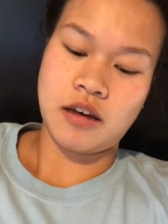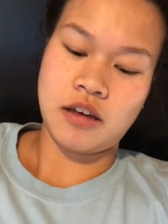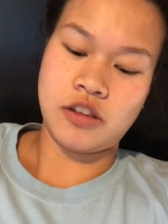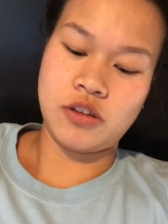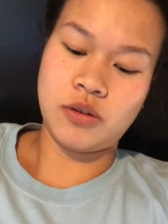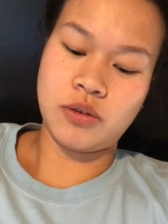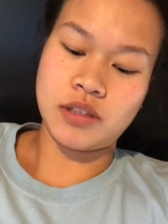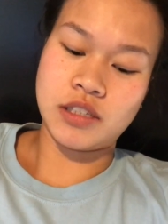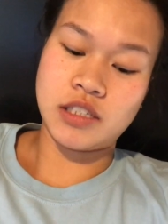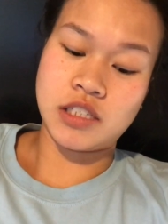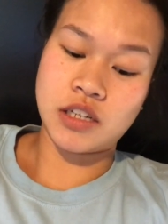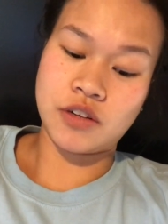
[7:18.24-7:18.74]

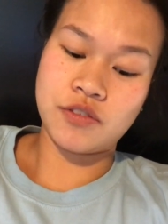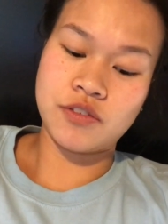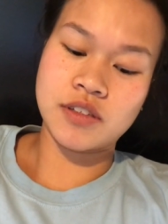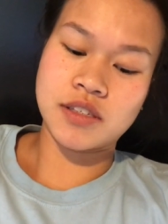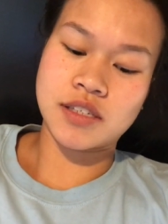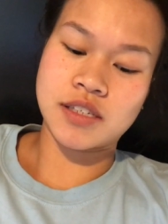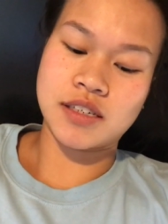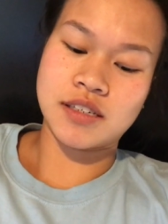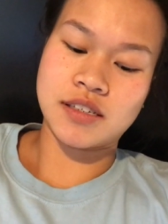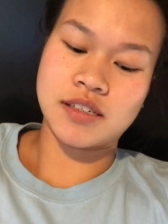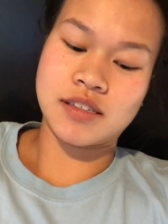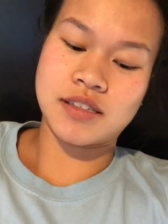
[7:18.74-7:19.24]
The only
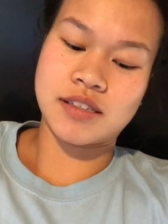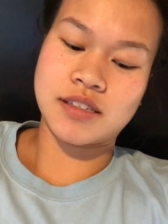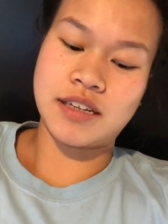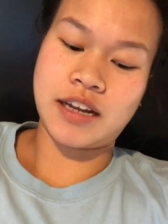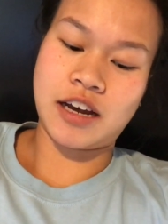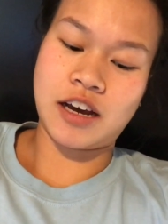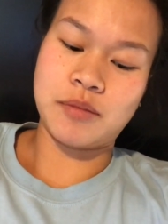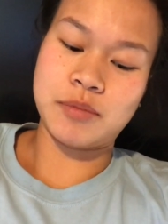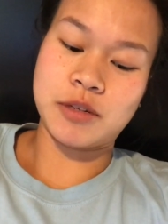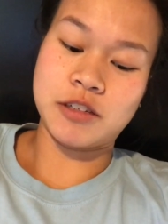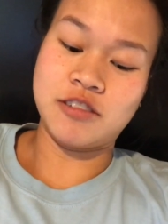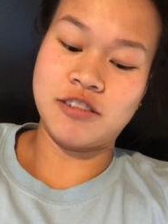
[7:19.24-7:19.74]
difference is
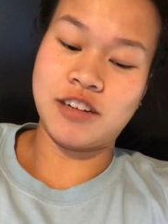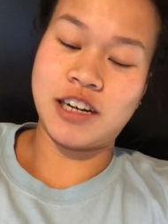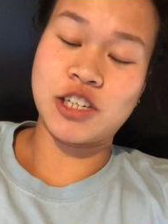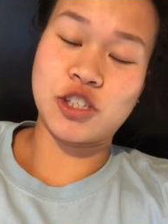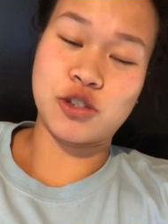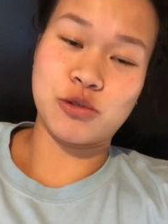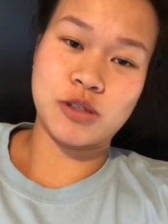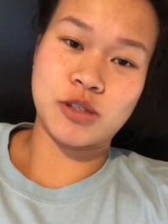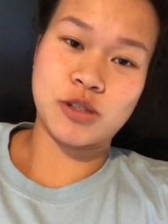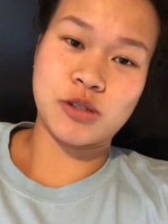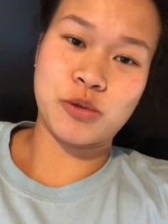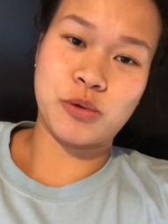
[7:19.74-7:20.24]
now I'm in
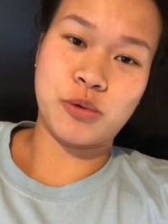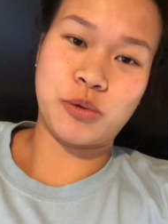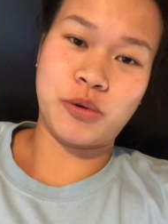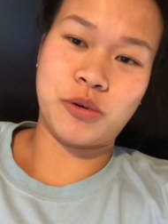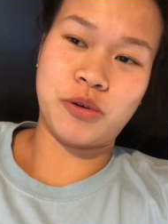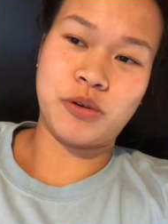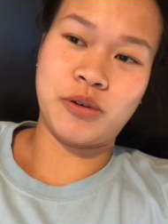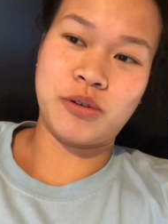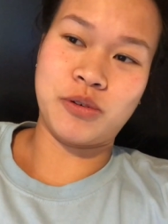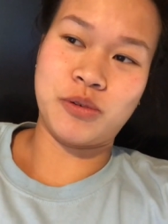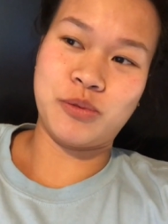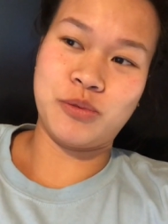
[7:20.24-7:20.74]
graduate
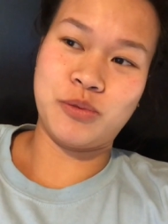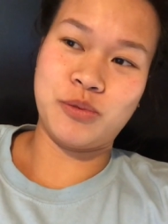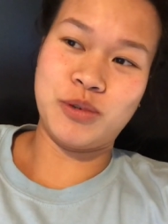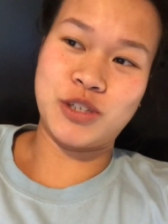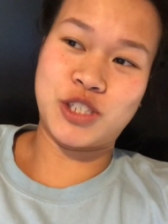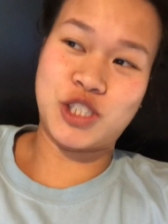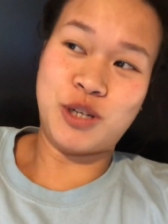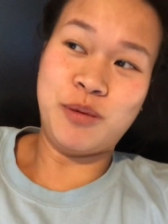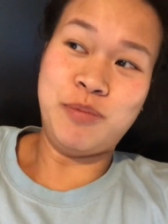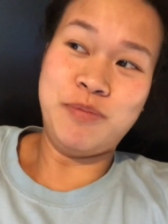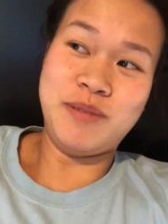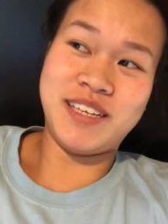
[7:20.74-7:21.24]
school,
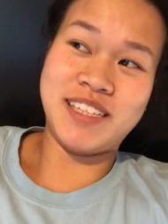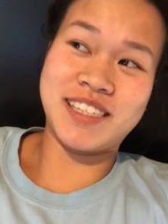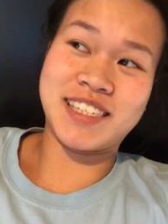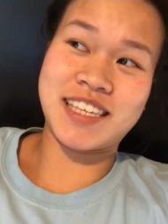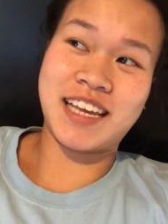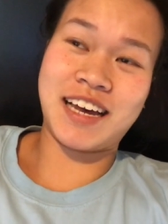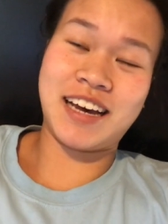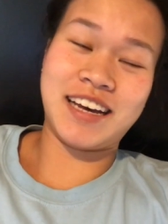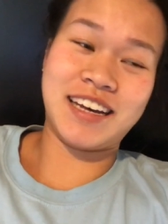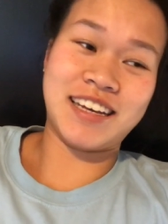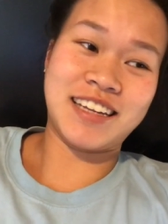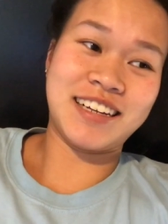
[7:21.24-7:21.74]
which means
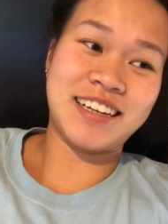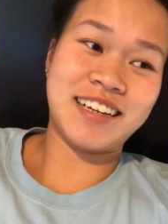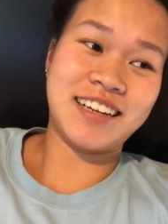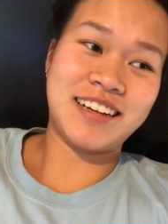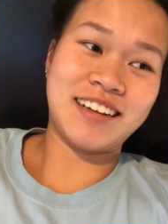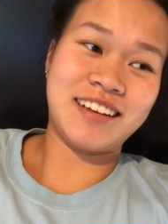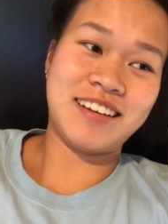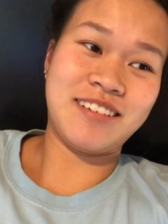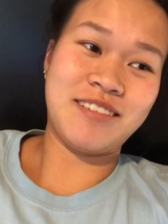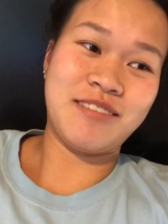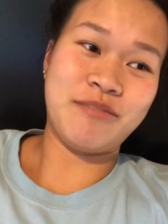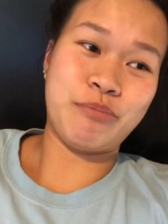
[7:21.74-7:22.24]
that
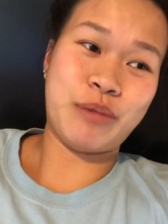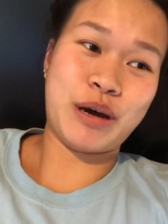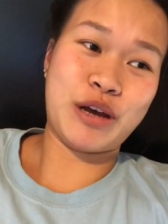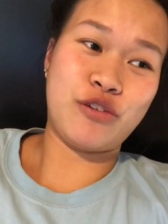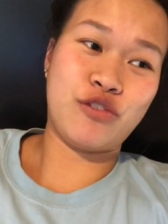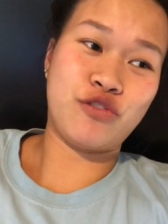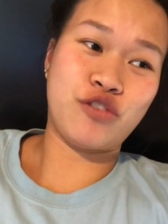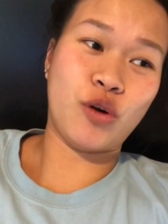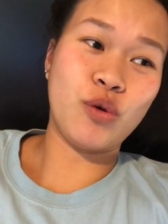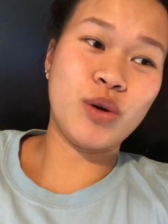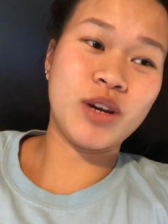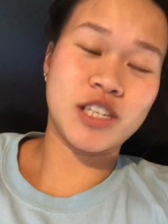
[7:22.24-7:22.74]
my
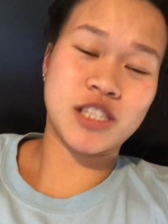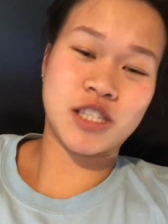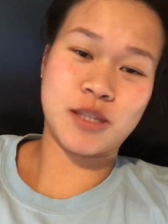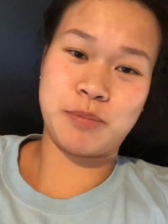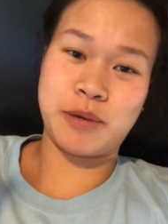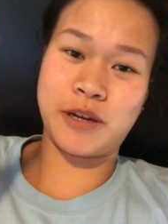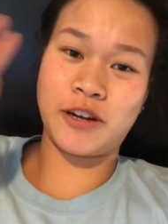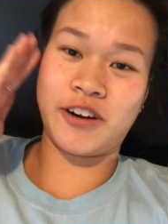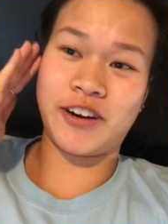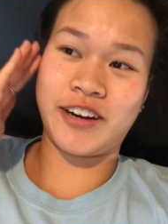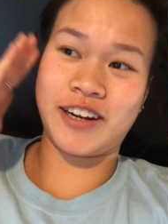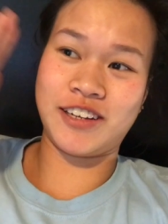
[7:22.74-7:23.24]
focus
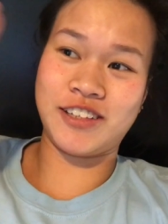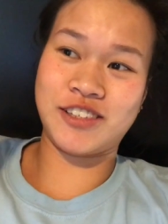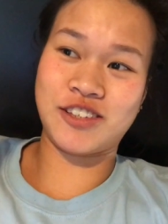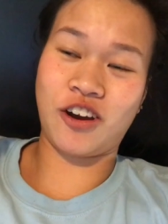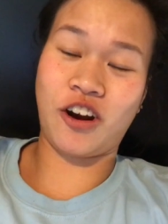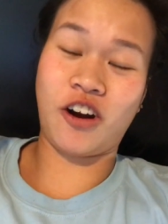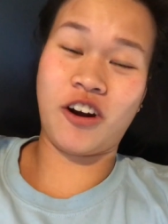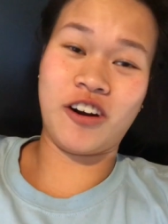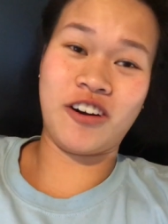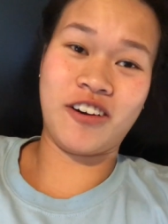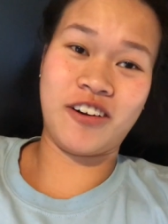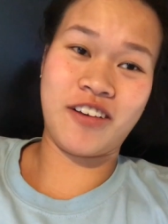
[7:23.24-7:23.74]
periods
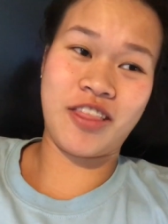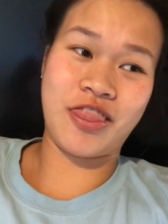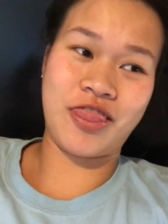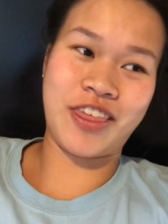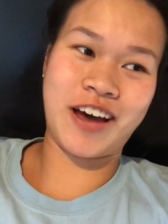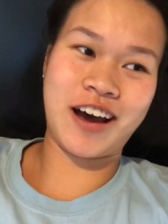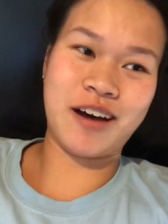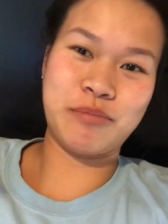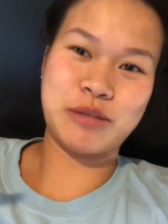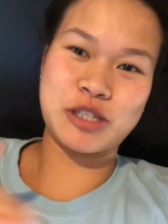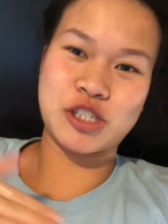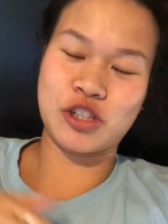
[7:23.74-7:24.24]
are
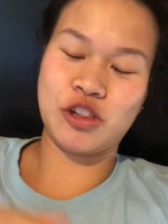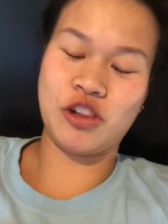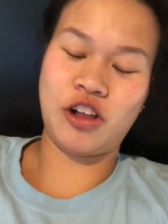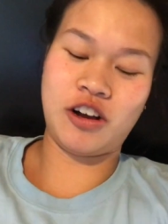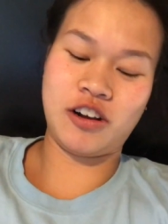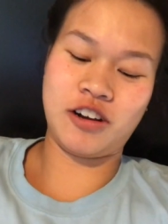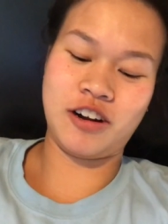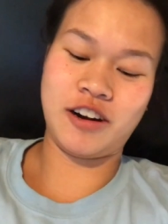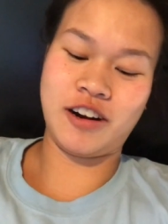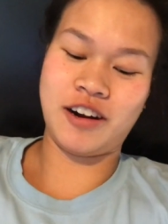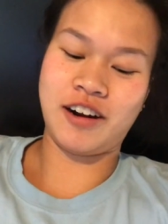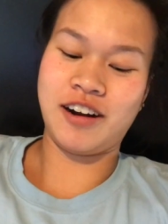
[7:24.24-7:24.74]
that much
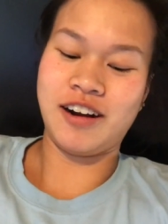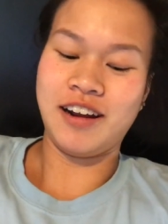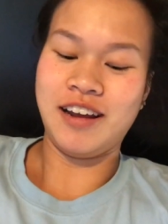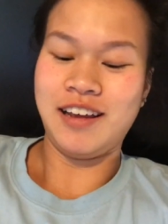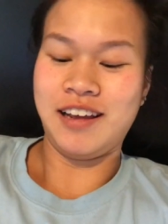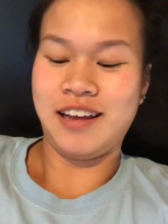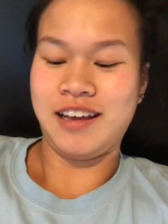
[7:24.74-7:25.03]
longer.